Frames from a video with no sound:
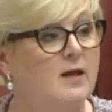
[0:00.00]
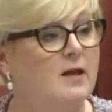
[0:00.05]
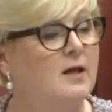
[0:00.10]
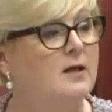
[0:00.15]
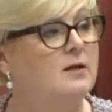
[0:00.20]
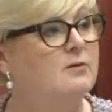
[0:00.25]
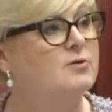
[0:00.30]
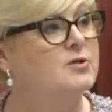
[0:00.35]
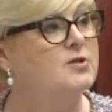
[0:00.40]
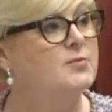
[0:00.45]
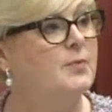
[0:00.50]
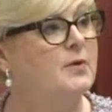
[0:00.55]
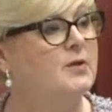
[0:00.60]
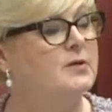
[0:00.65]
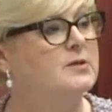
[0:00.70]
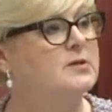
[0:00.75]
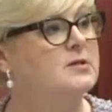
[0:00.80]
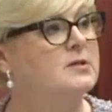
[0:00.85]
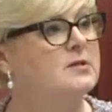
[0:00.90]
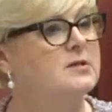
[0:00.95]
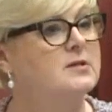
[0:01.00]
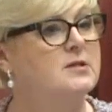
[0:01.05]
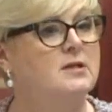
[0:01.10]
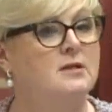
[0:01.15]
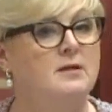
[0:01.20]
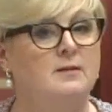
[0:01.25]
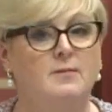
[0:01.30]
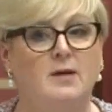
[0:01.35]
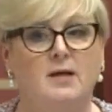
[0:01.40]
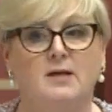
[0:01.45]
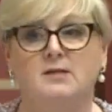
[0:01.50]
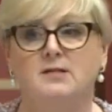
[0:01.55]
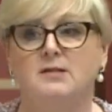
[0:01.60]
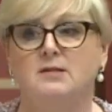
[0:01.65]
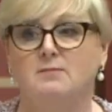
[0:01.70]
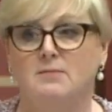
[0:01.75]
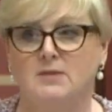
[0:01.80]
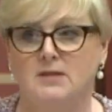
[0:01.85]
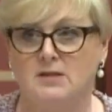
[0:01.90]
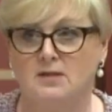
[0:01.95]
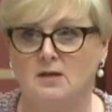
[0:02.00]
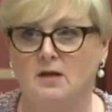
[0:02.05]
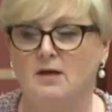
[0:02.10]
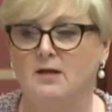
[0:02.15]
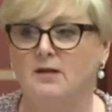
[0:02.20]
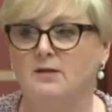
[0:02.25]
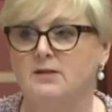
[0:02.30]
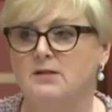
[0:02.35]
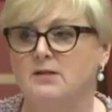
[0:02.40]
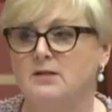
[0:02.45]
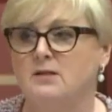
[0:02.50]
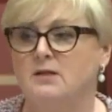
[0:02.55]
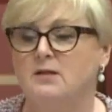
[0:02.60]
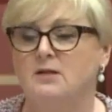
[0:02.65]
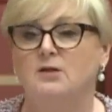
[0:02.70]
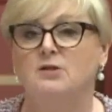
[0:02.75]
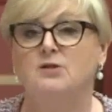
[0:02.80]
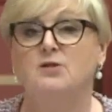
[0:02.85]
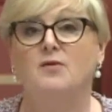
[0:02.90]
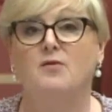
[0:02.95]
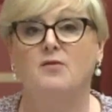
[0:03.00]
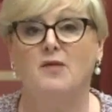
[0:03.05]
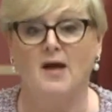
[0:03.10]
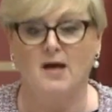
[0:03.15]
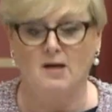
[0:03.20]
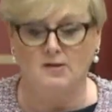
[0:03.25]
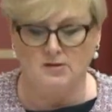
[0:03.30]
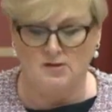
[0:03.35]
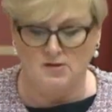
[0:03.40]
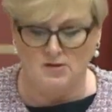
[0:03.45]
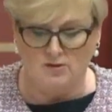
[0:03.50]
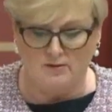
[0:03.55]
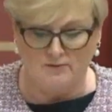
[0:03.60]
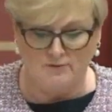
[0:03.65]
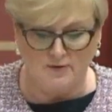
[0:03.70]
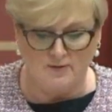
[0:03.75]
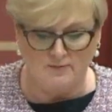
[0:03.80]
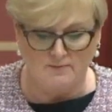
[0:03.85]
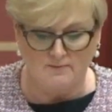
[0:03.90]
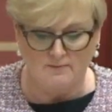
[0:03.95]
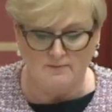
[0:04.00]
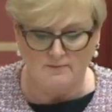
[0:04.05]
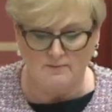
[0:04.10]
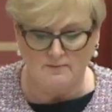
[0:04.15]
in response to Hamas missiles, to thousands of them.